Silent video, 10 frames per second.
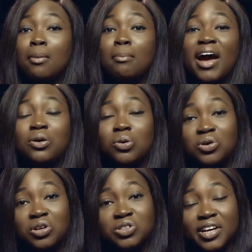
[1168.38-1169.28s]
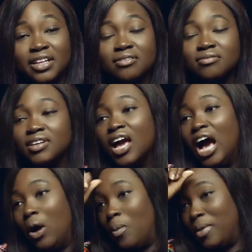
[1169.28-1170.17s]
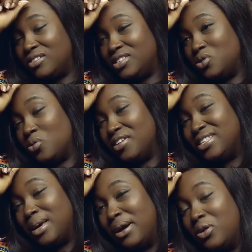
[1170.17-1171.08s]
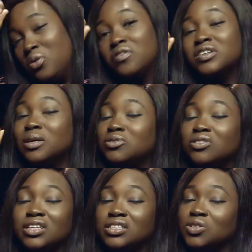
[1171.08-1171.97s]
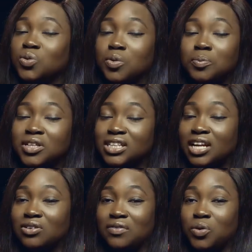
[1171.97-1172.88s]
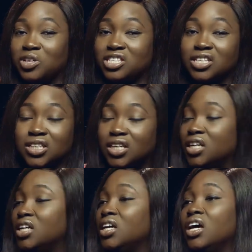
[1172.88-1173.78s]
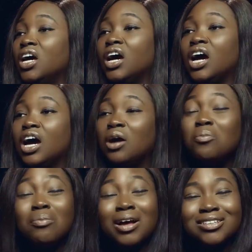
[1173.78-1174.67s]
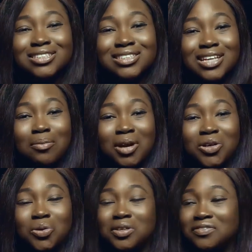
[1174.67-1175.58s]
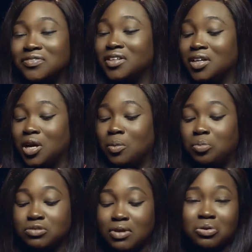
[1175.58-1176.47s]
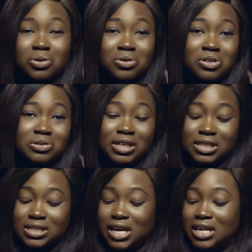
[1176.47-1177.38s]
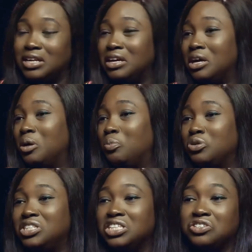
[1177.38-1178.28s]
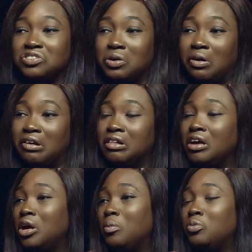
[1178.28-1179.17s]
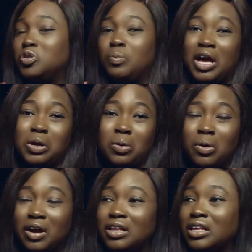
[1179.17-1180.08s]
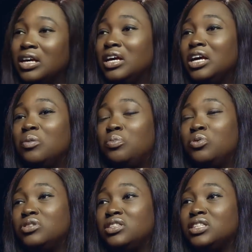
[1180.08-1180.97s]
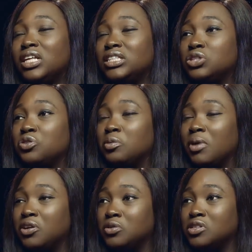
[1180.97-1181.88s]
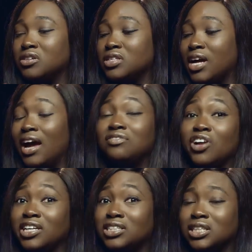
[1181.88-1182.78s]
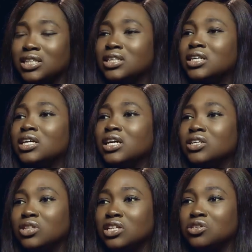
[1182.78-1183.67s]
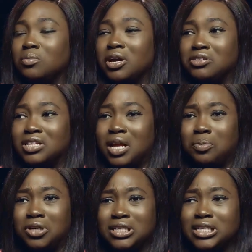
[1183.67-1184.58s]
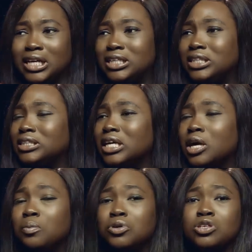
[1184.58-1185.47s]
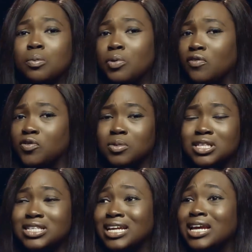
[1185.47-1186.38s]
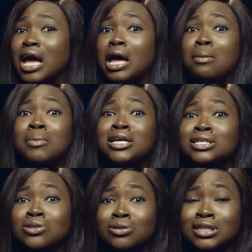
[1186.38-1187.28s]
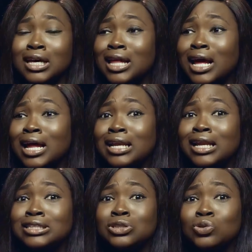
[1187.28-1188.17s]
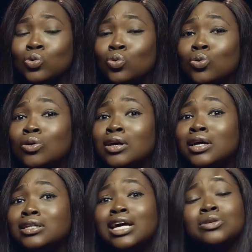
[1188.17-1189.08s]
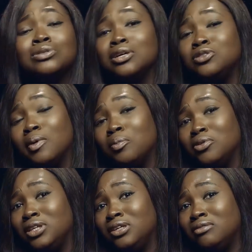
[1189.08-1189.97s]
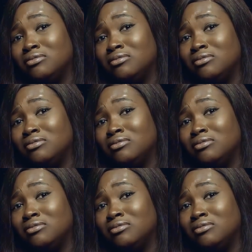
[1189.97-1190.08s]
buy coconut oil. I will melt the oil inside microwave because I'm too lazy to whip it and I don't have a whisker. Melt it inside microwave. Put my coconut oil inside. Put tea tree oil. Put bio oil. Put, there's this cream I use because I have dry skin. So this cream I use that I put inside it. Put some perfume inside. Mix it all together. Let it cool. That's what I use on my body.